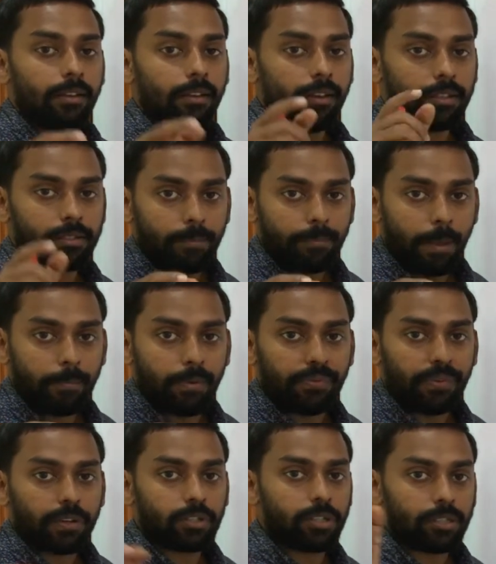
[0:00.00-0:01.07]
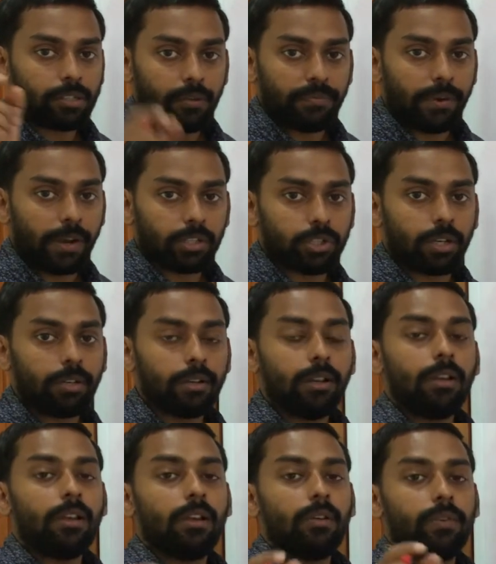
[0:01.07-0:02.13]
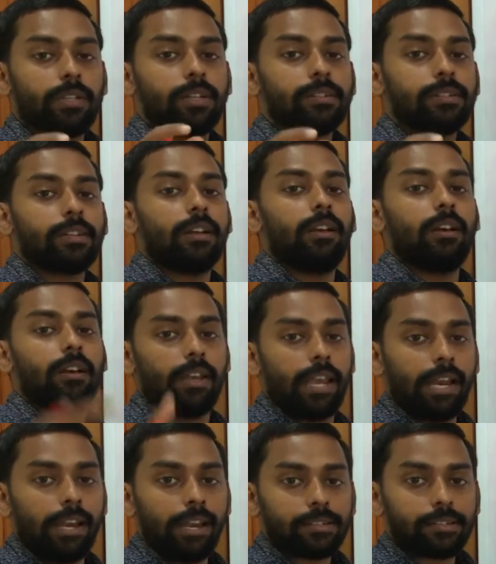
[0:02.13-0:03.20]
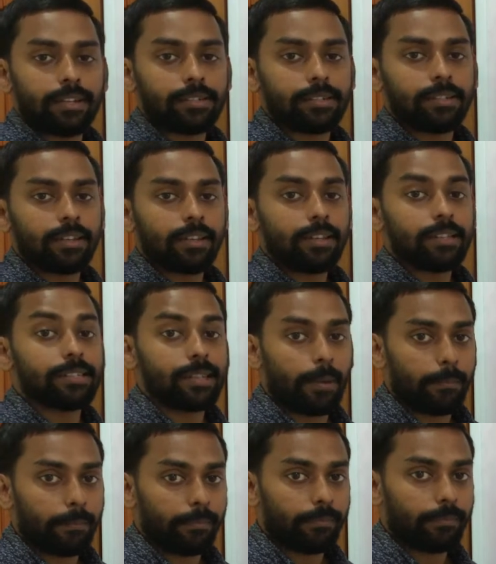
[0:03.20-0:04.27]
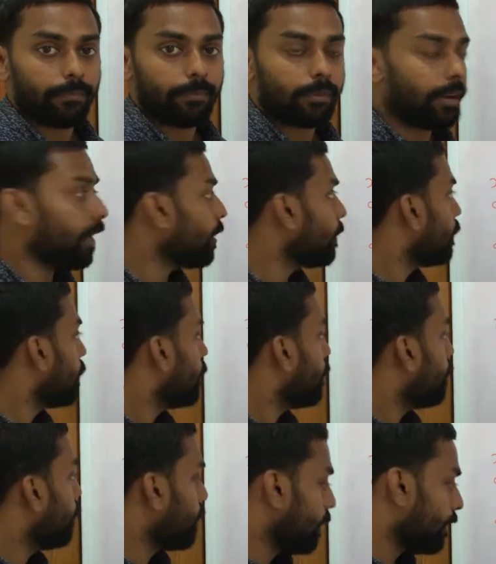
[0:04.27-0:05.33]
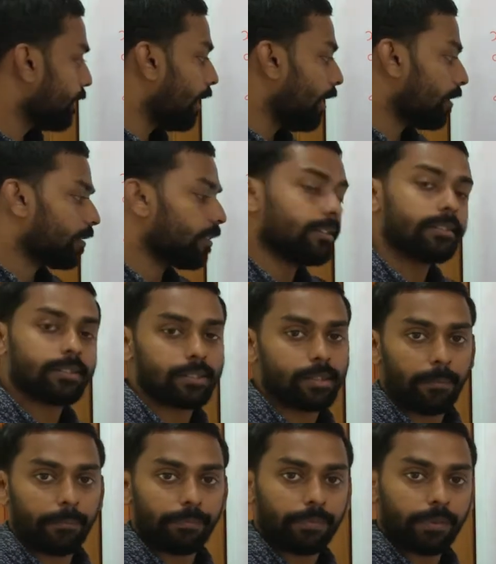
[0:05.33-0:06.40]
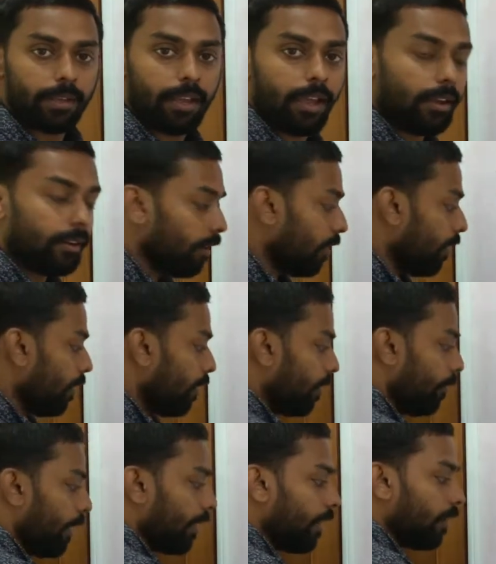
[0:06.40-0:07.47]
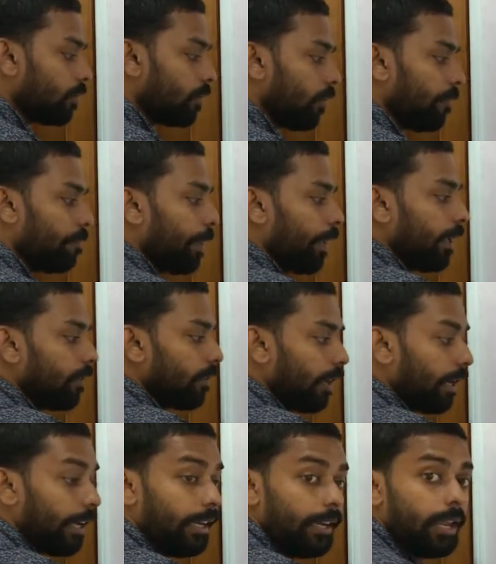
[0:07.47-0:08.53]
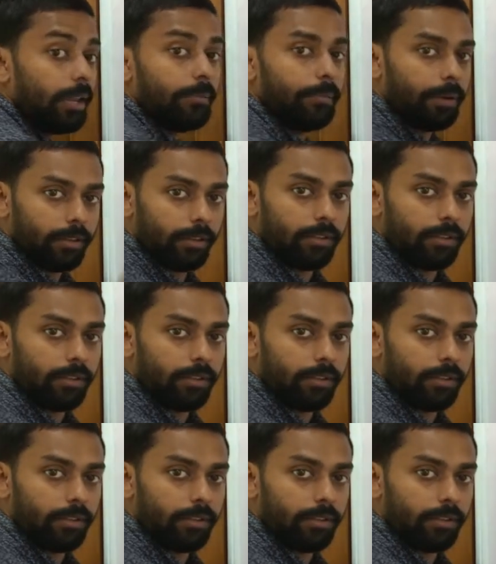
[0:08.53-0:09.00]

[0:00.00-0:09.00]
as a member function is a function which is aliased as sum, right? Which is aliased as sum, and making use of p, the renamed